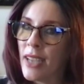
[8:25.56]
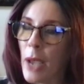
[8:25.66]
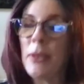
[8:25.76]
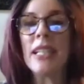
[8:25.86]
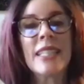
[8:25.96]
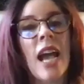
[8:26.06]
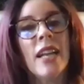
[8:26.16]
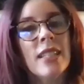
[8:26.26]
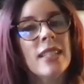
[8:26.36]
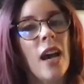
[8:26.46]
I mean, that's kind
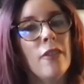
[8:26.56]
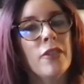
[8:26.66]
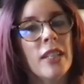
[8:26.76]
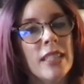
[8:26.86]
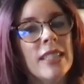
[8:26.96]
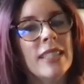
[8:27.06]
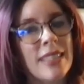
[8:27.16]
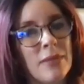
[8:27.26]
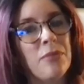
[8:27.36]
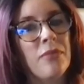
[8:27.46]
of tough
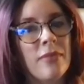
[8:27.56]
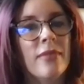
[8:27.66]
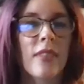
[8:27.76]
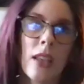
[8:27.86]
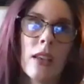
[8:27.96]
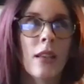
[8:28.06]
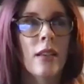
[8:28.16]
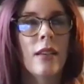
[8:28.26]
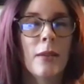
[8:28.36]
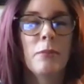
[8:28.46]
because,
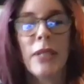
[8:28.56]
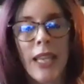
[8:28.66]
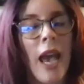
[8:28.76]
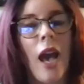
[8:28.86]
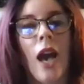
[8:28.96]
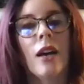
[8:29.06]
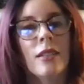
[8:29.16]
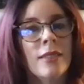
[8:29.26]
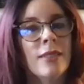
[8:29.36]
but yeah,